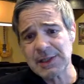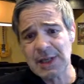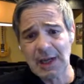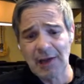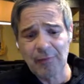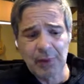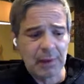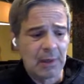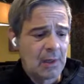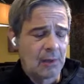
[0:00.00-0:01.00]
They have
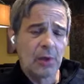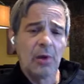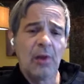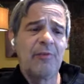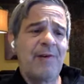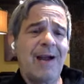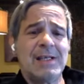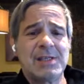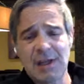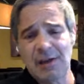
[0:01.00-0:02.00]
been, look at all the
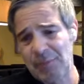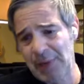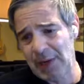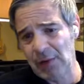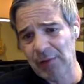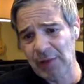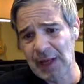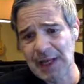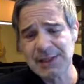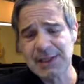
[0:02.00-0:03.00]
fines they've paid over the
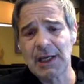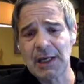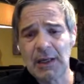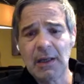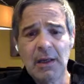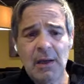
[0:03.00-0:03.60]
last decade